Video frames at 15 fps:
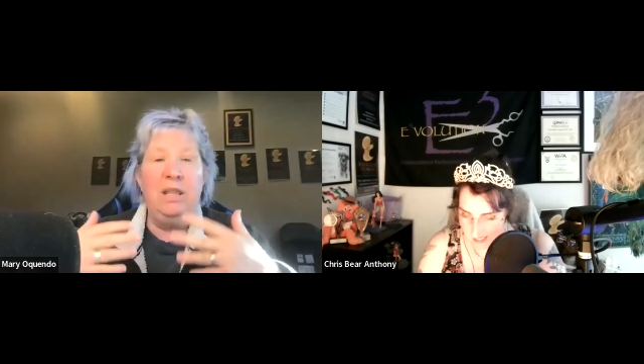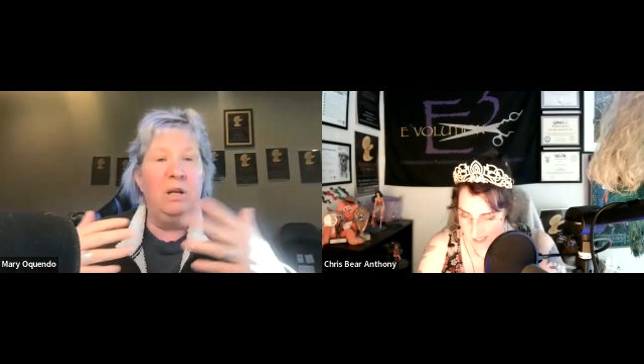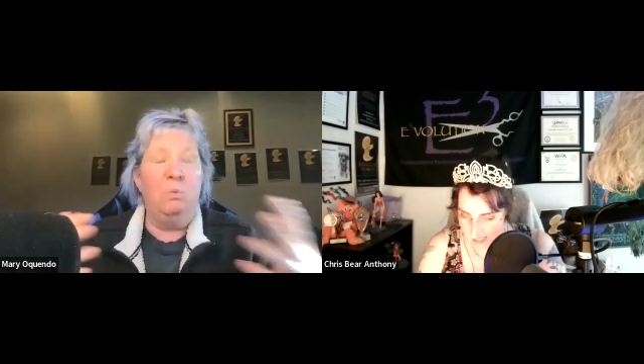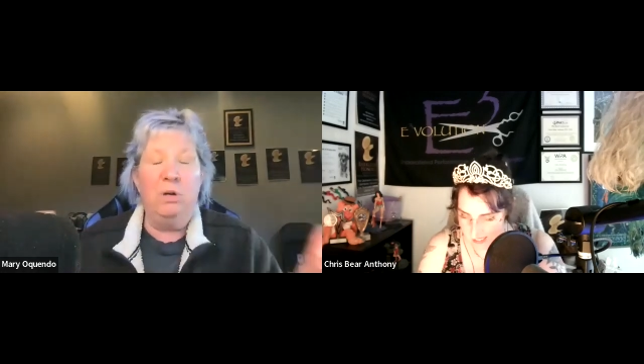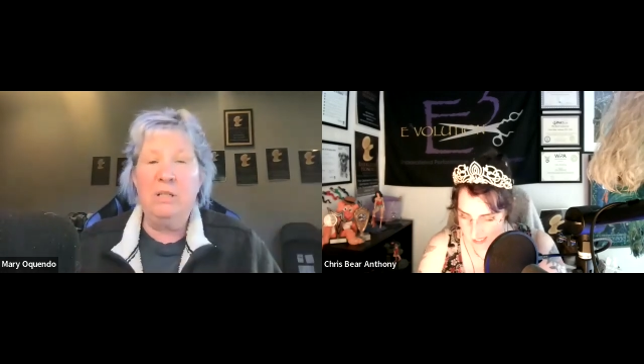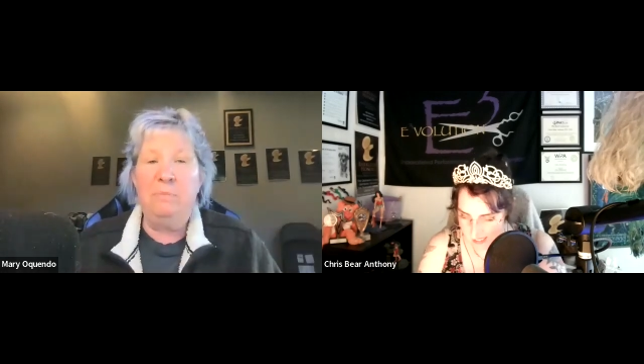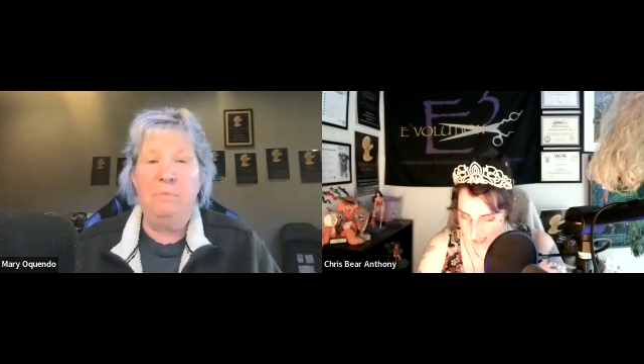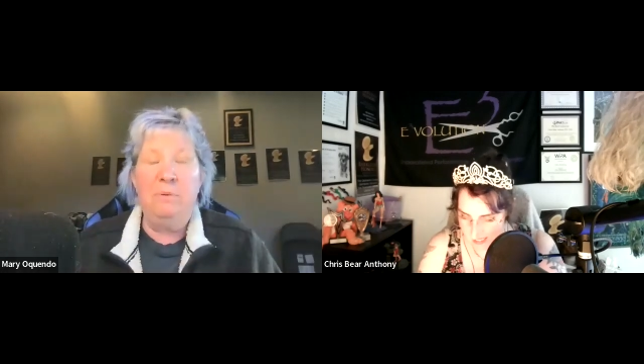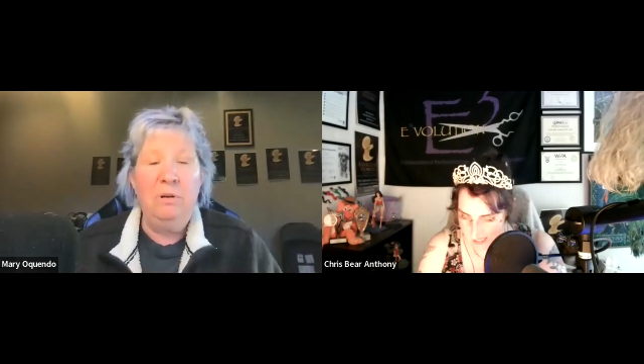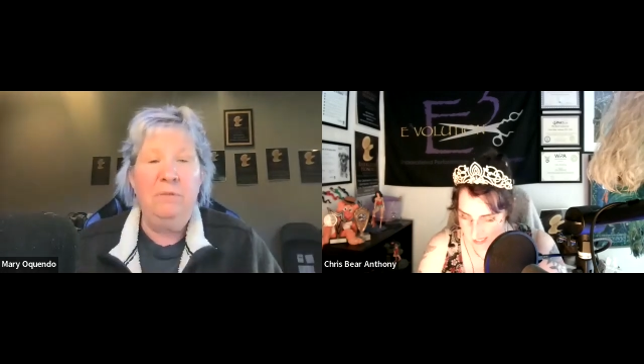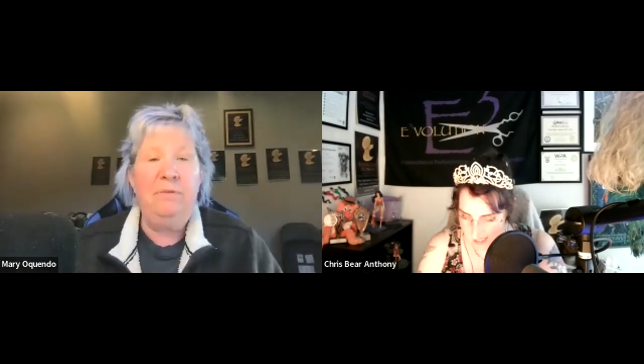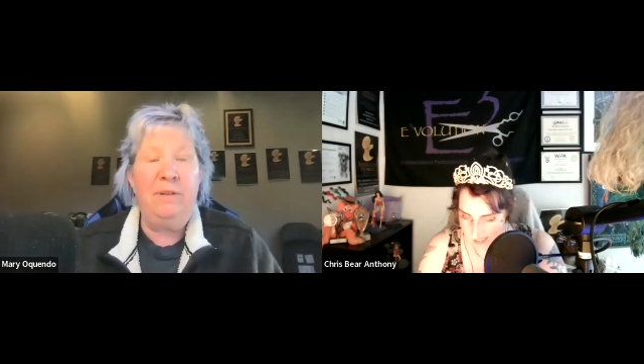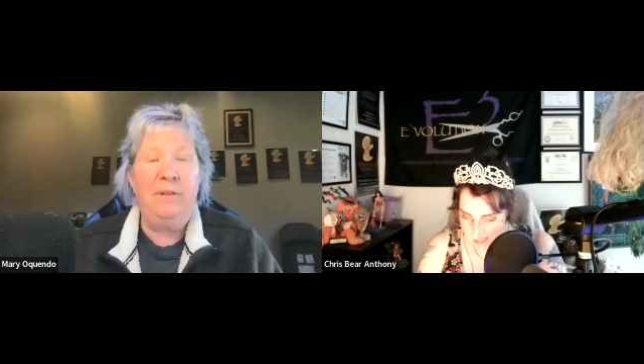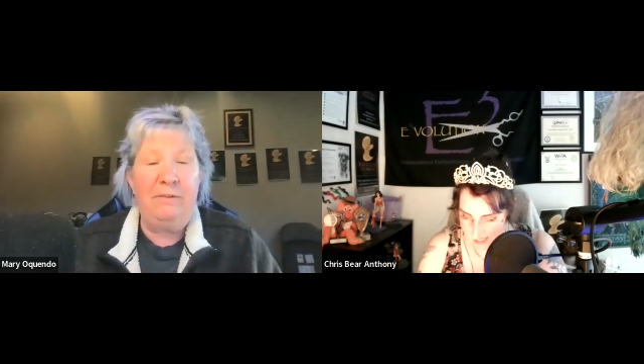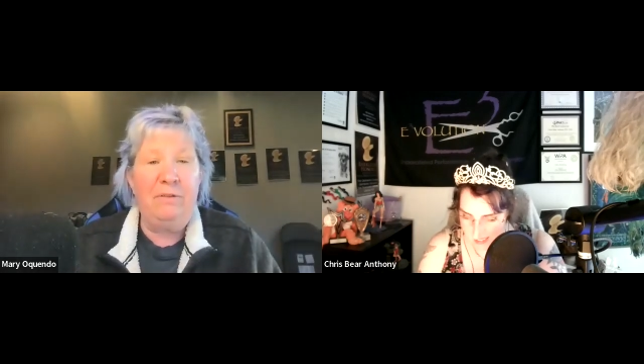and it works
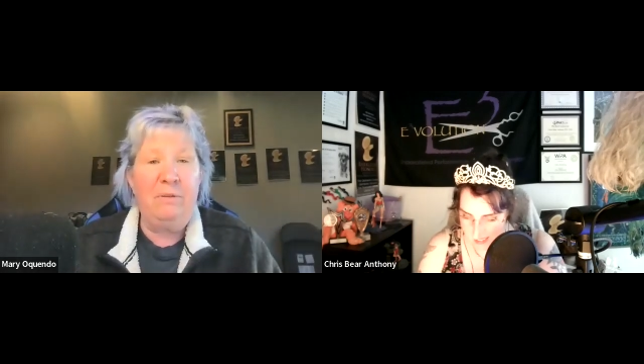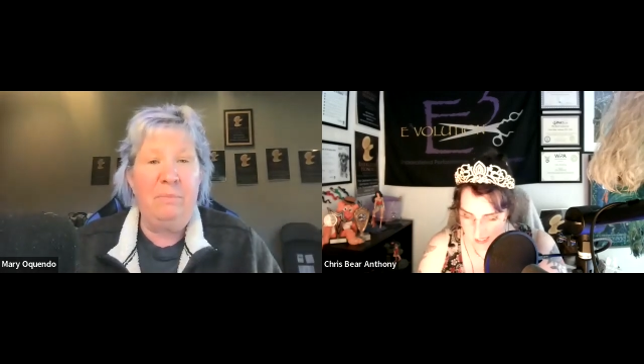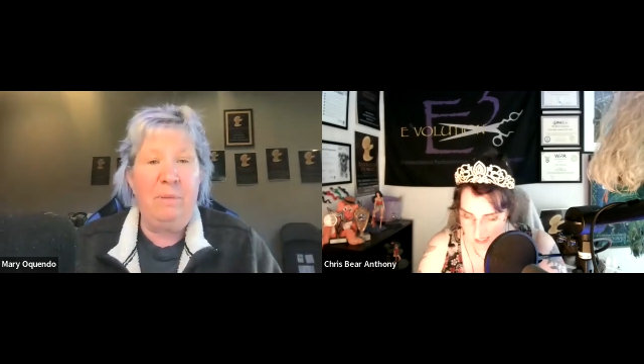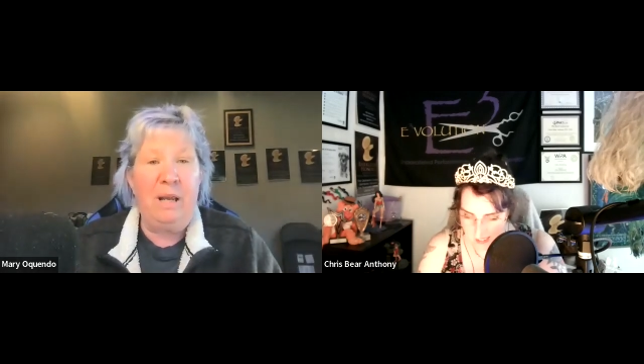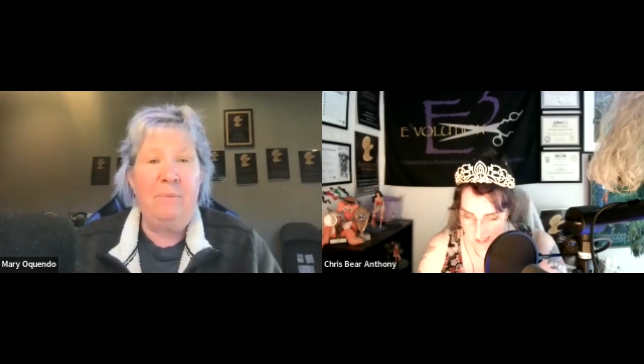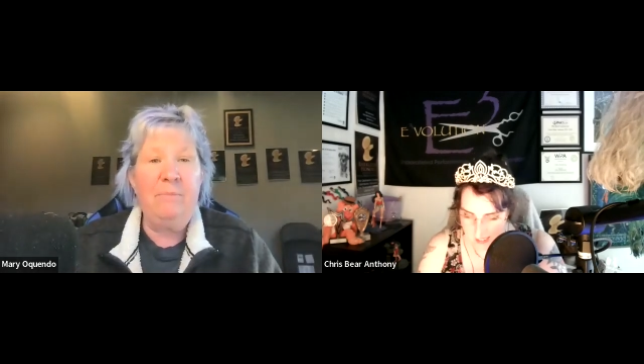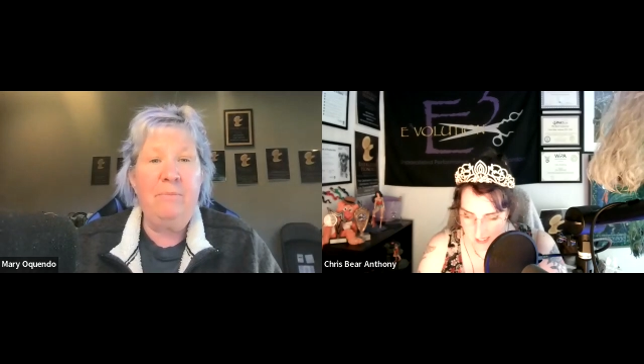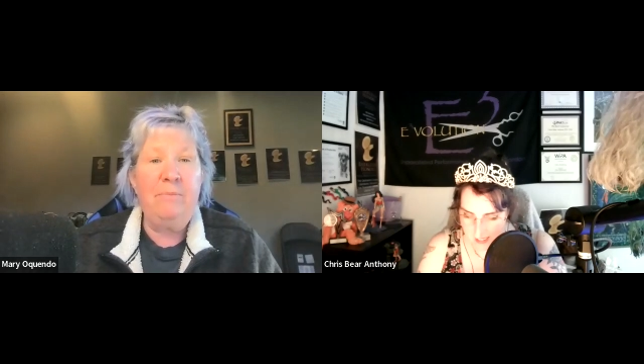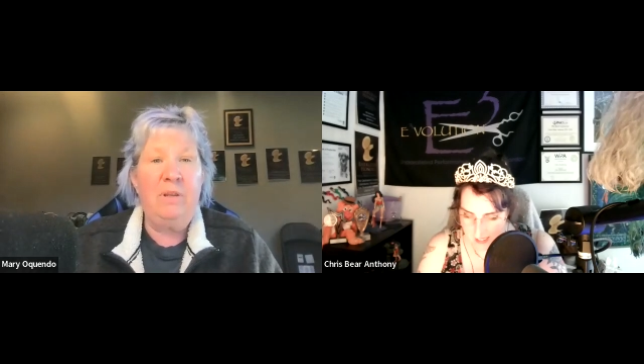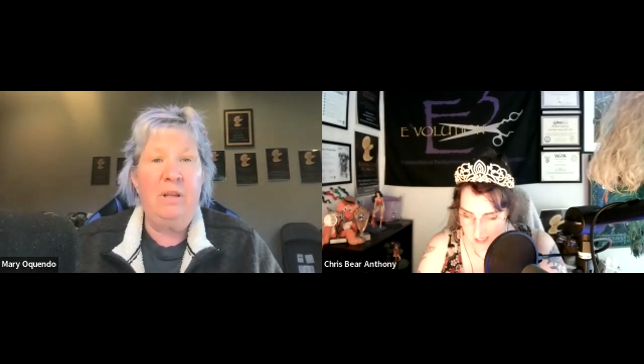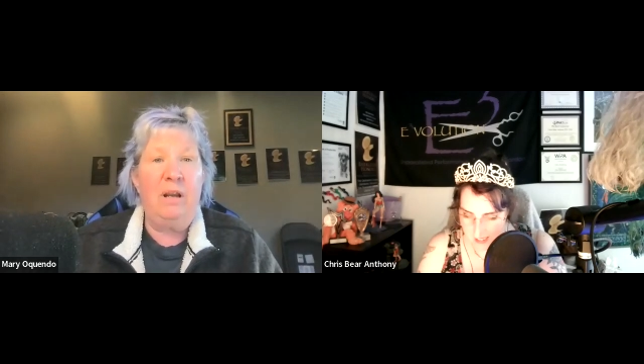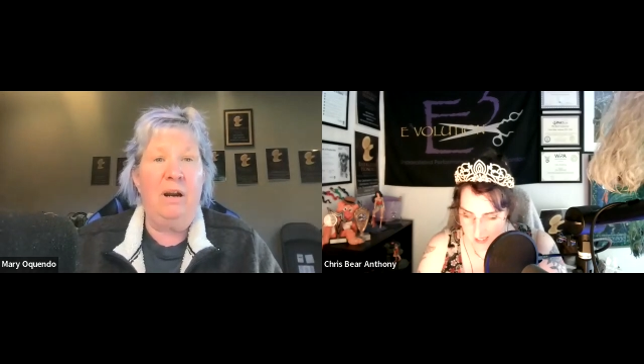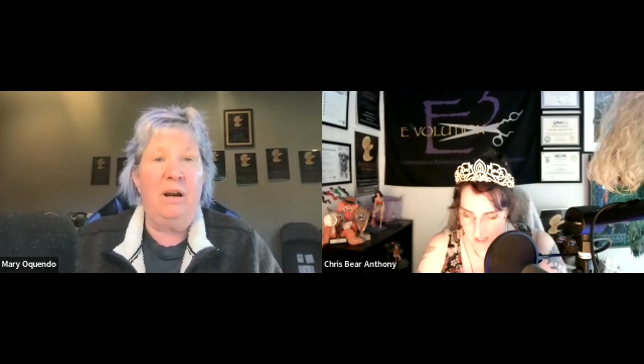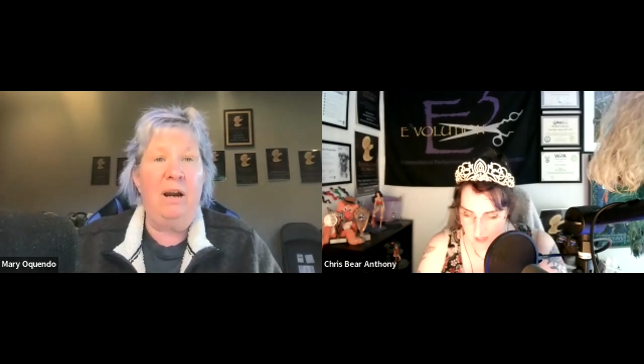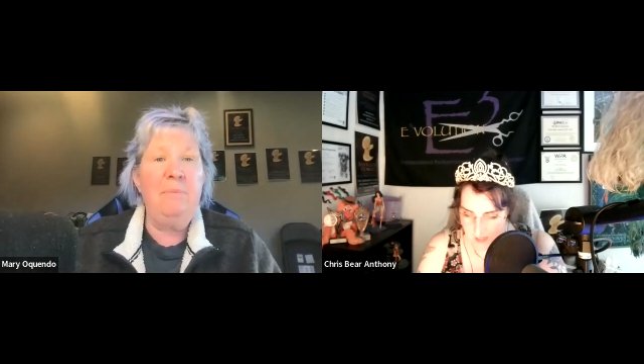beautifully for me.
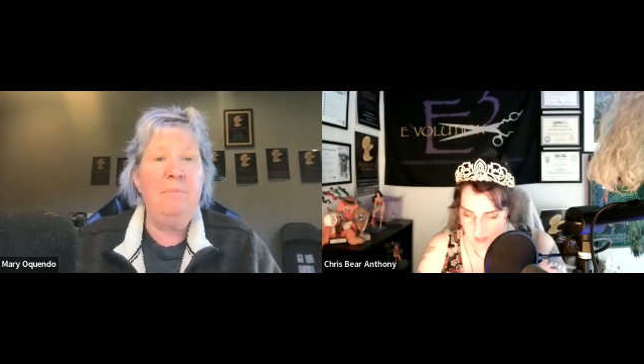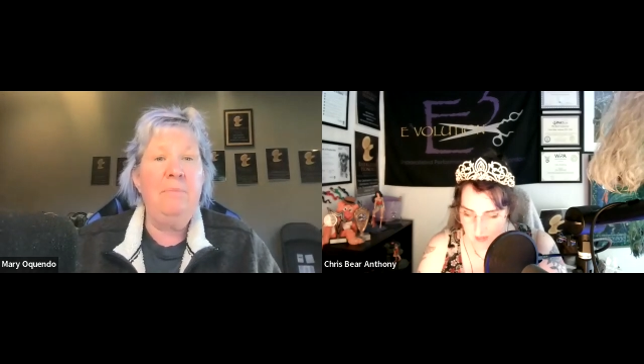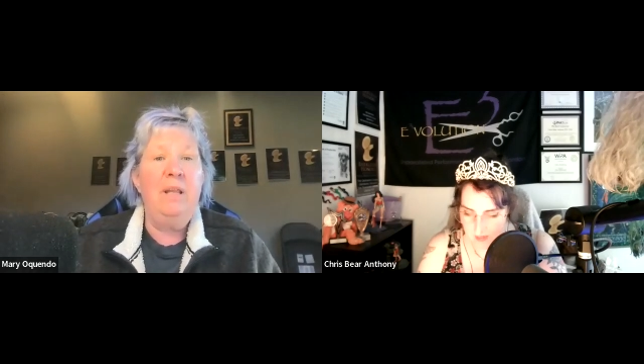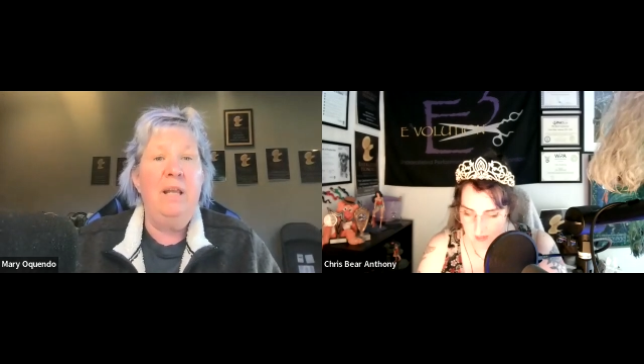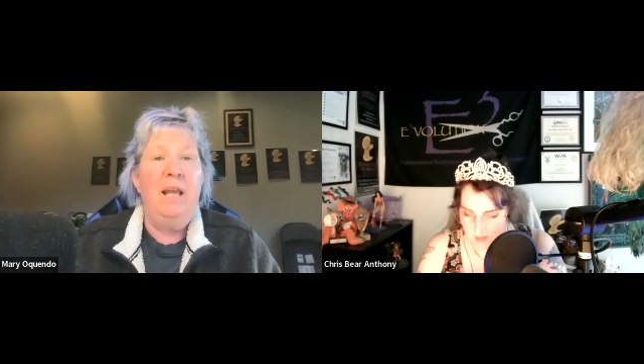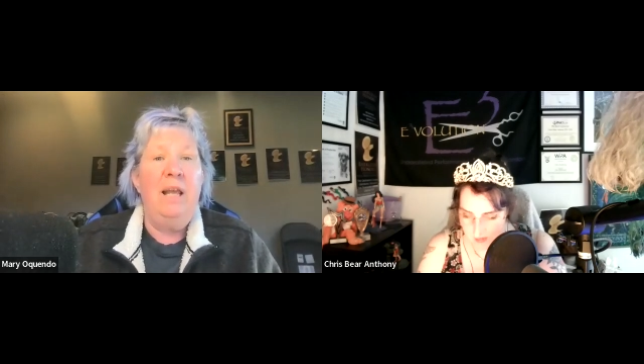All right.